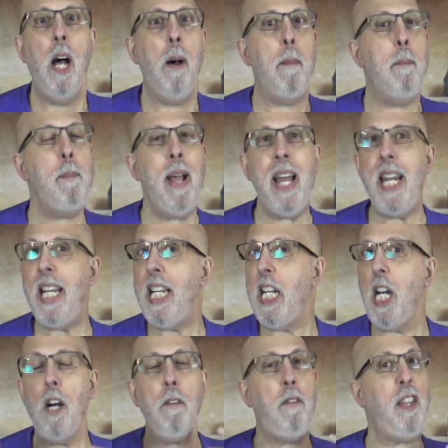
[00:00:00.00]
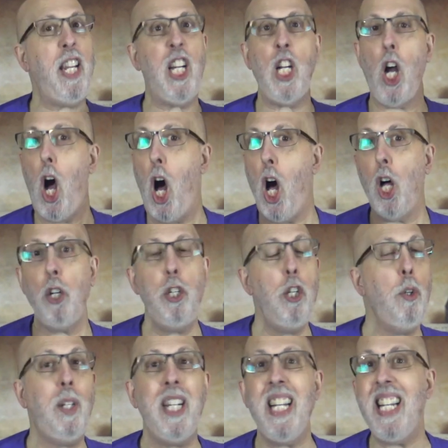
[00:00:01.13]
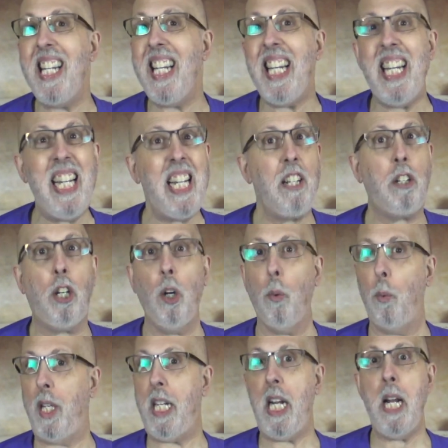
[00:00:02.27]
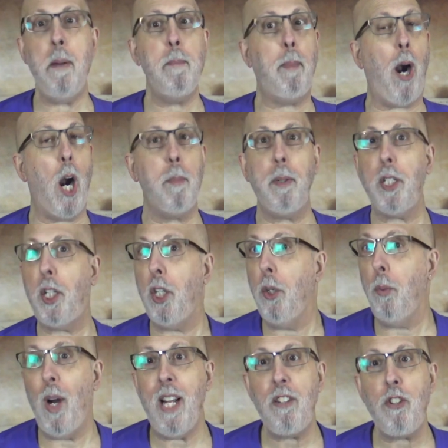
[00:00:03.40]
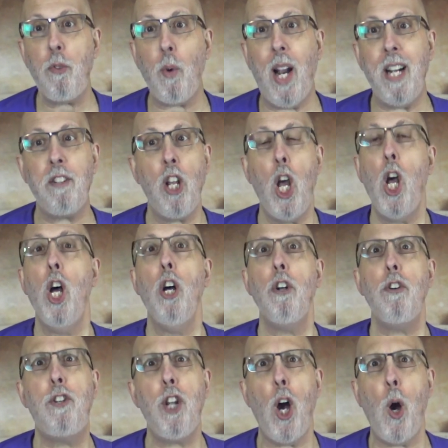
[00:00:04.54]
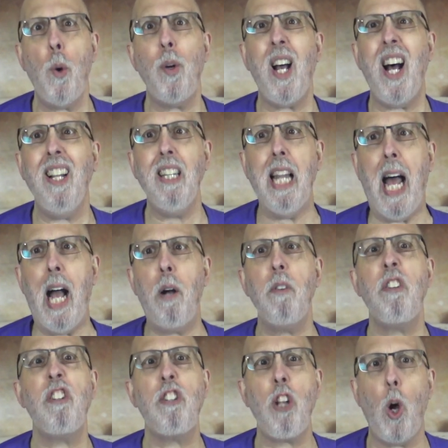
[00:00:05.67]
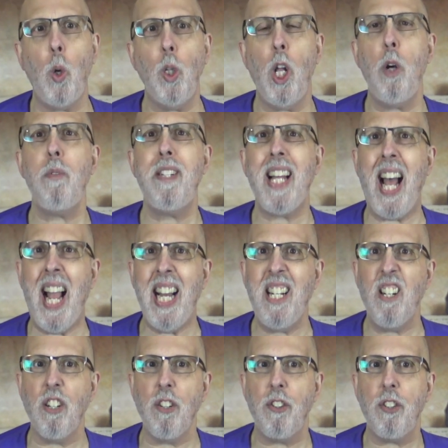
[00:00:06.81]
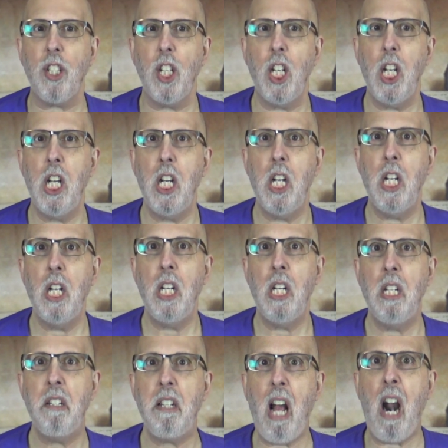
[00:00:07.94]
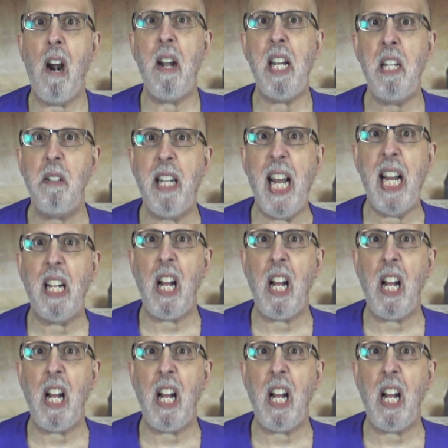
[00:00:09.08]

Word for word: many of the all you can eat Korean barbecue restaurants don't allow solo diners. Sorry, you can't